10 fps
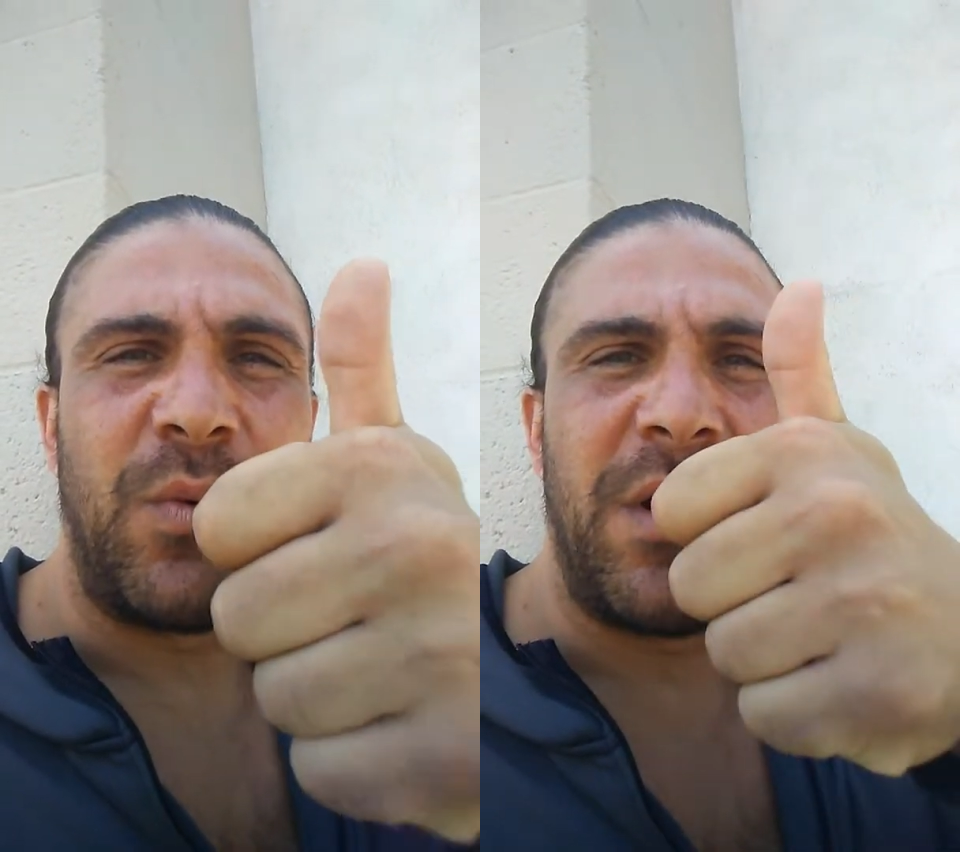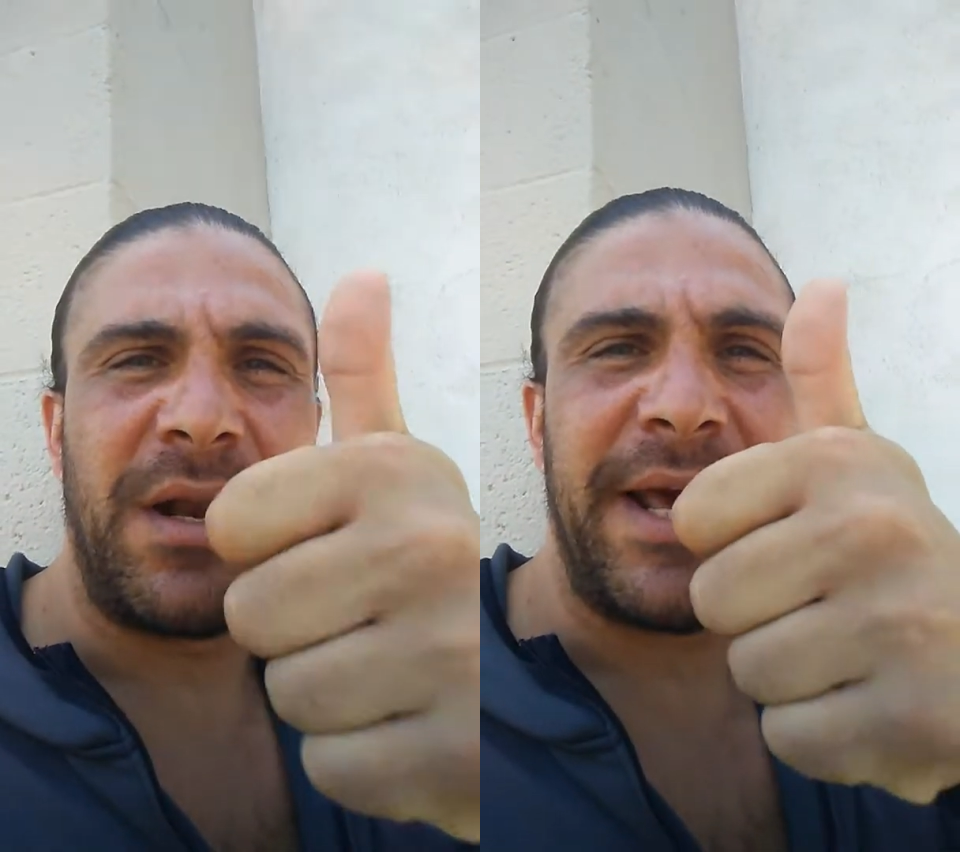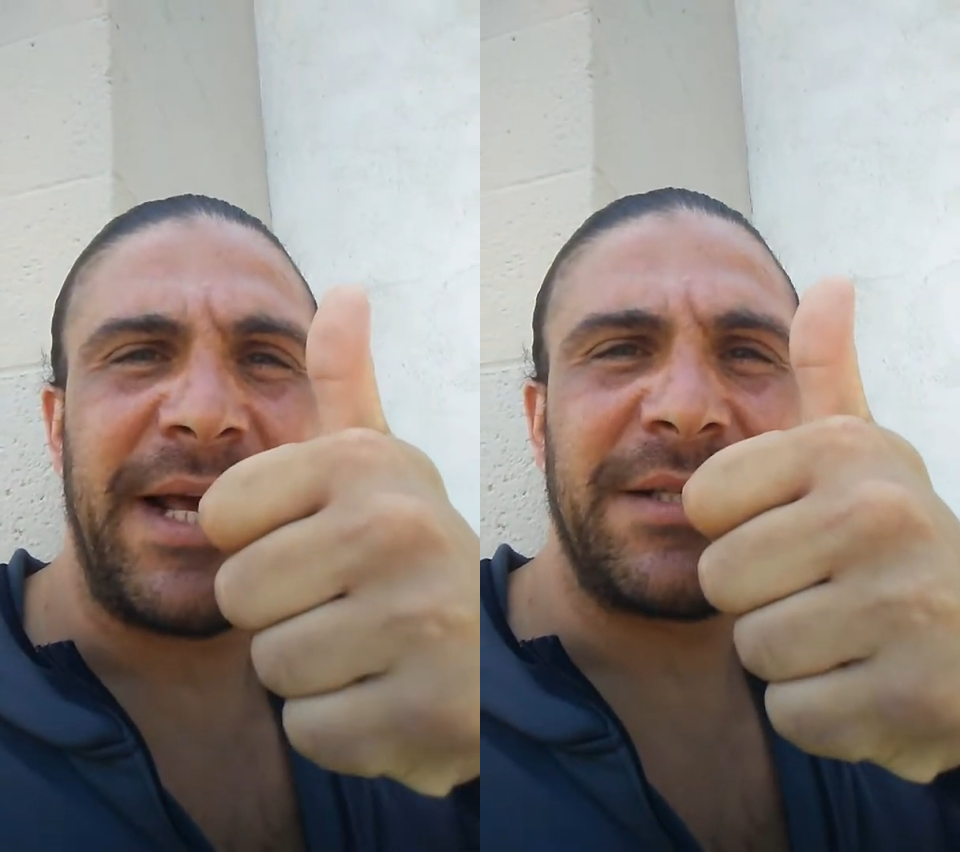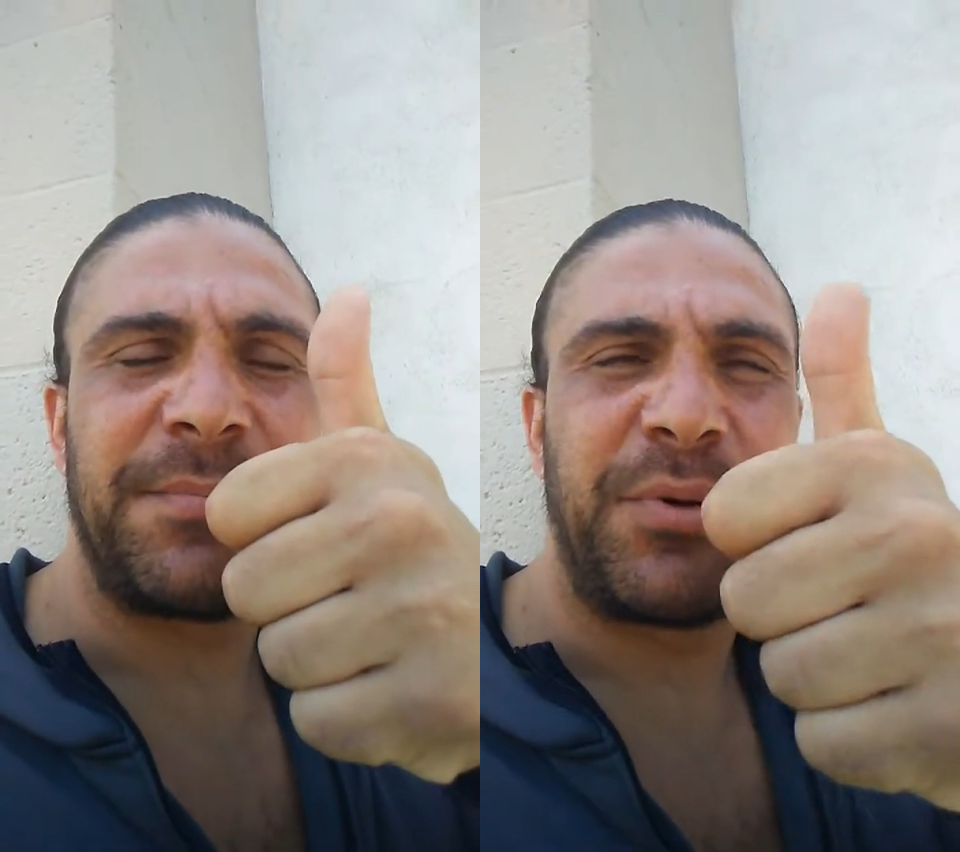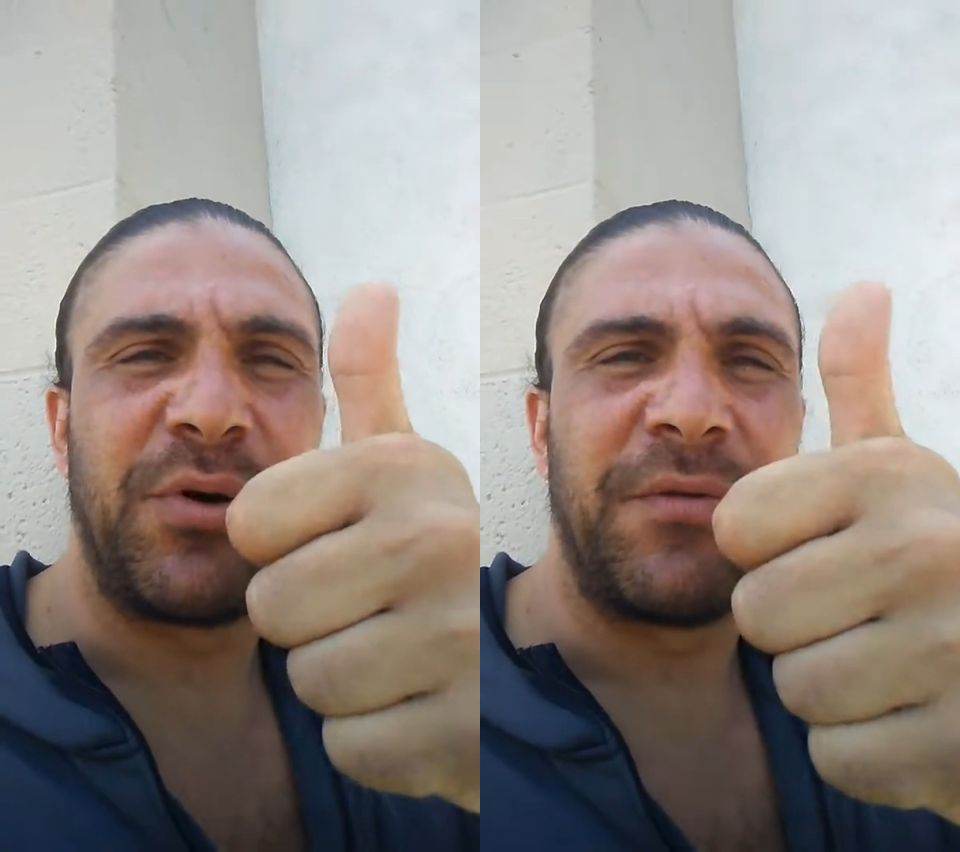One
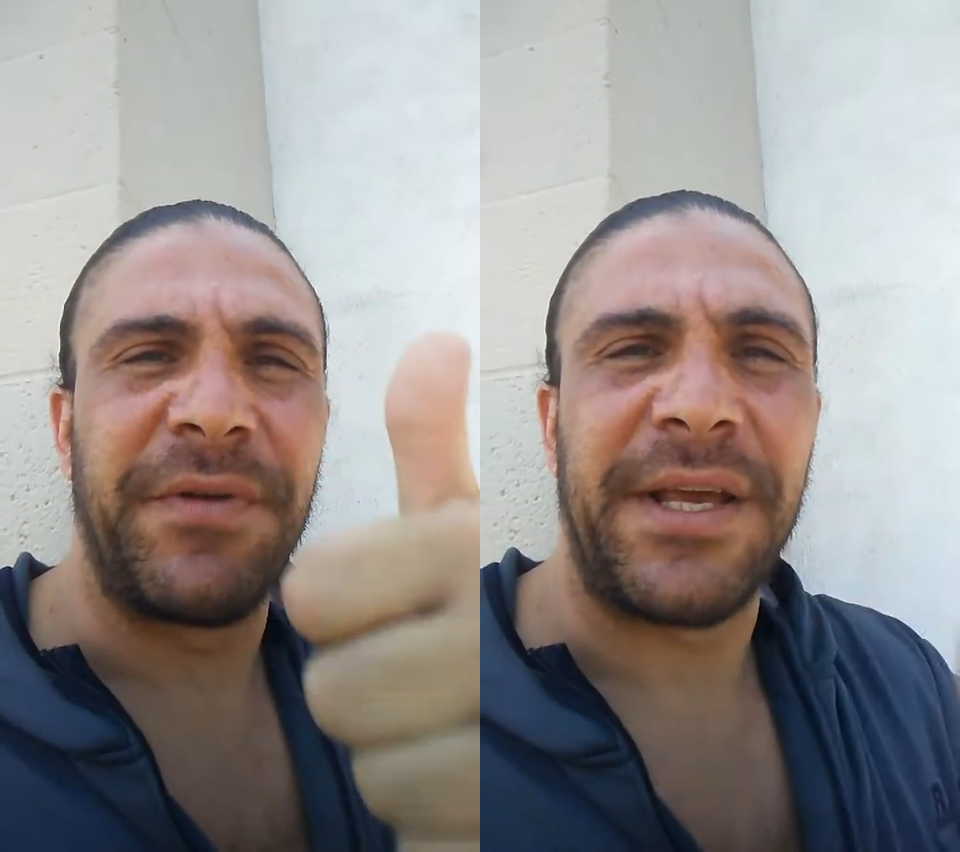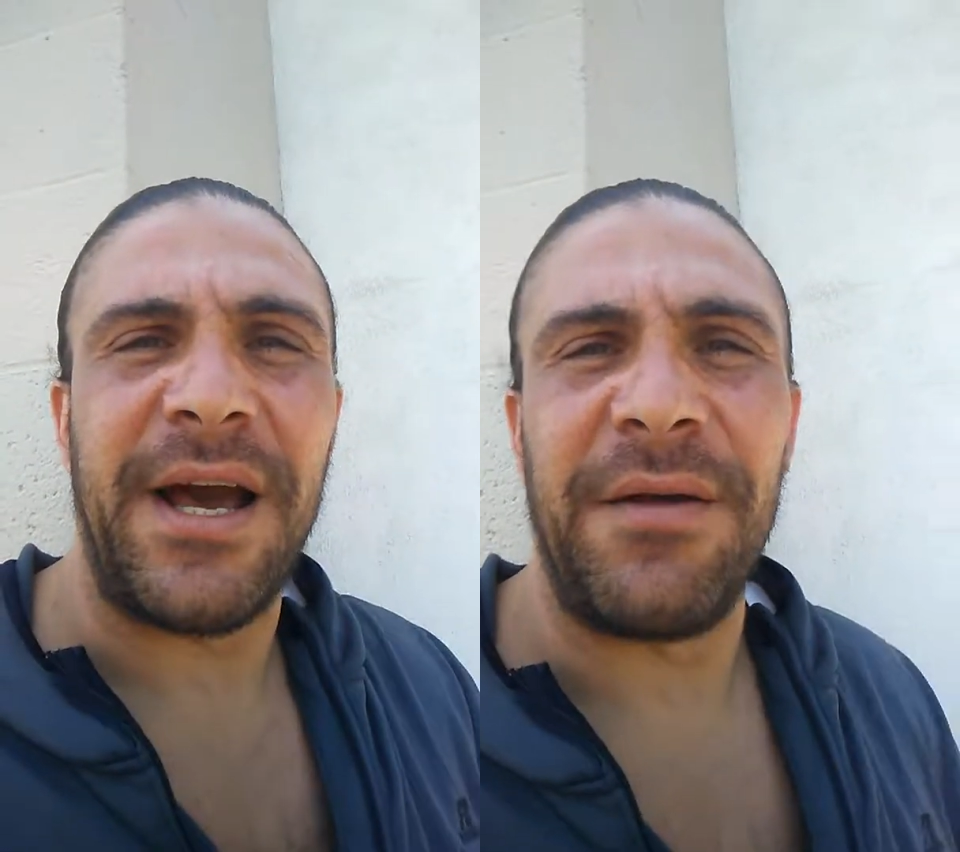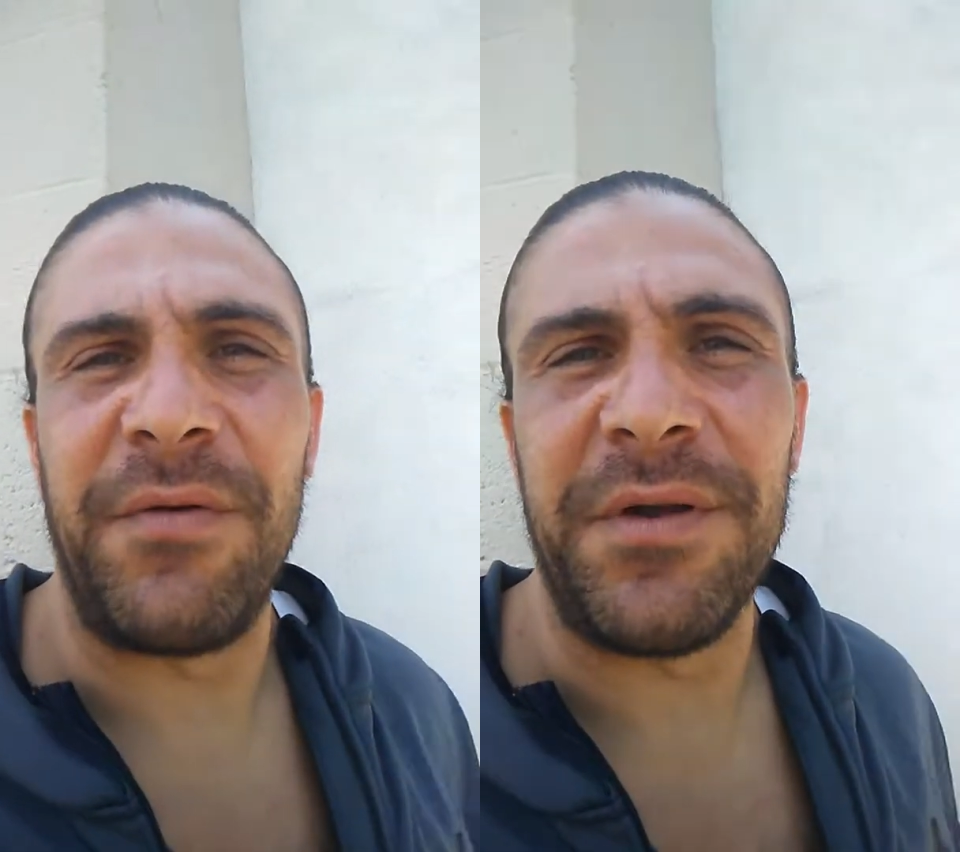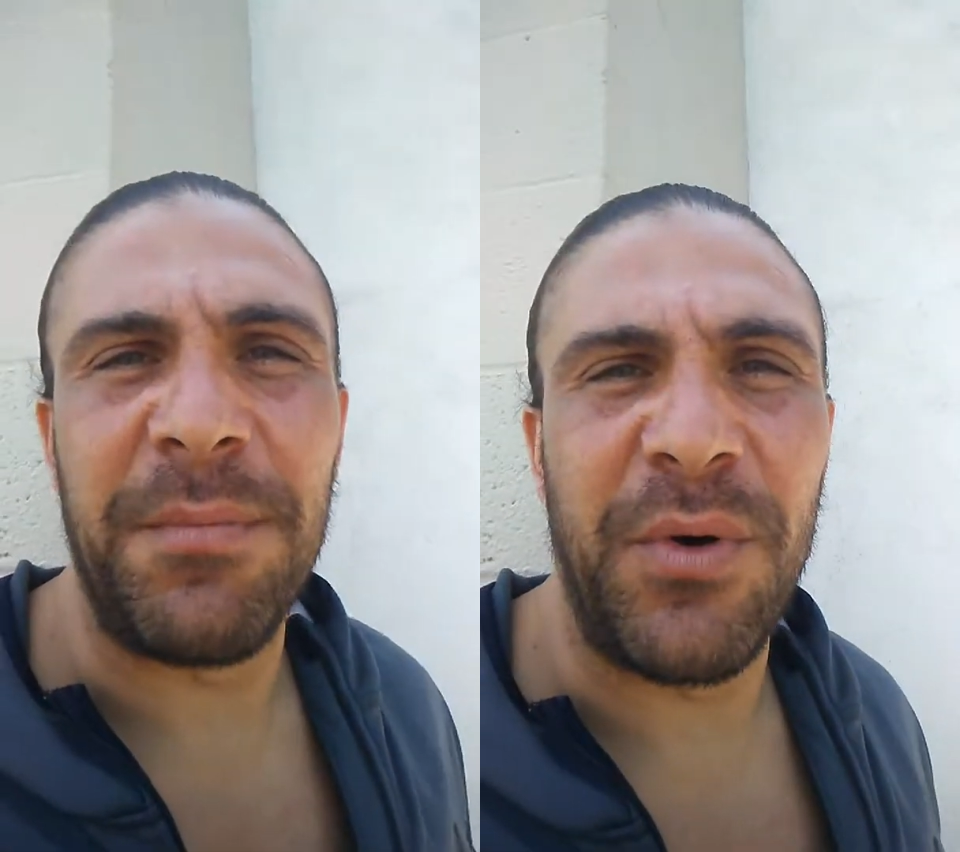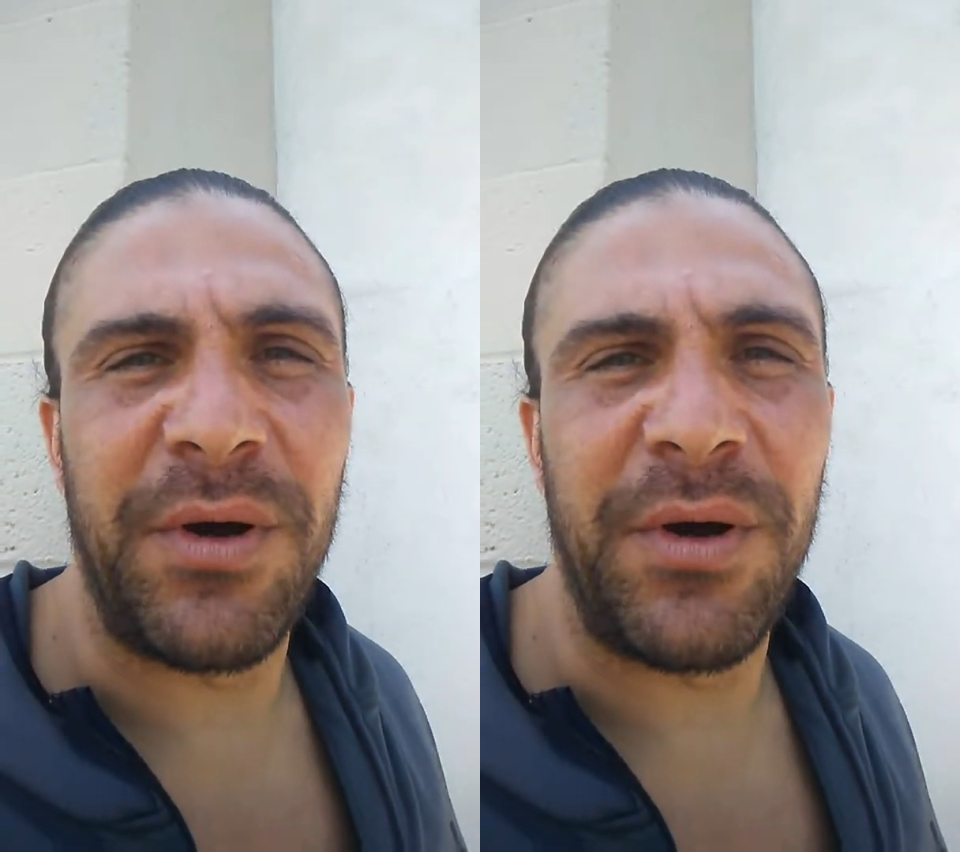last pull for the Californian